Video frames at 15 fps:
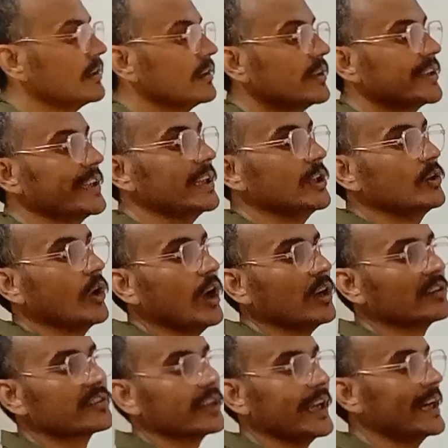he
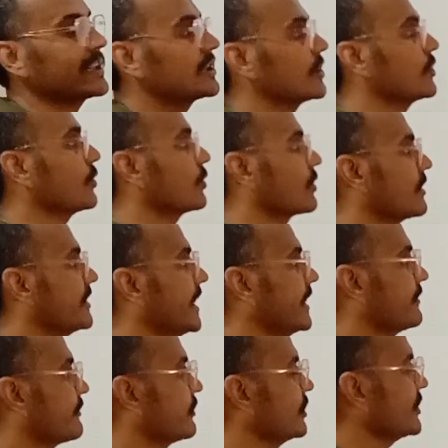knocked at the door, then
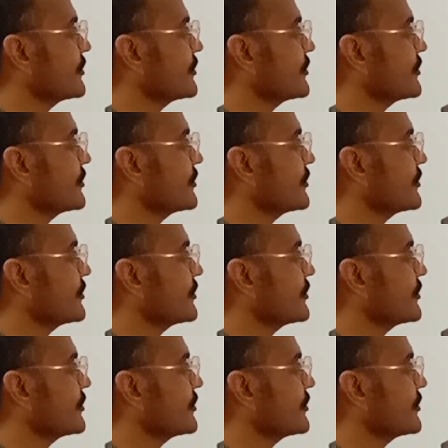full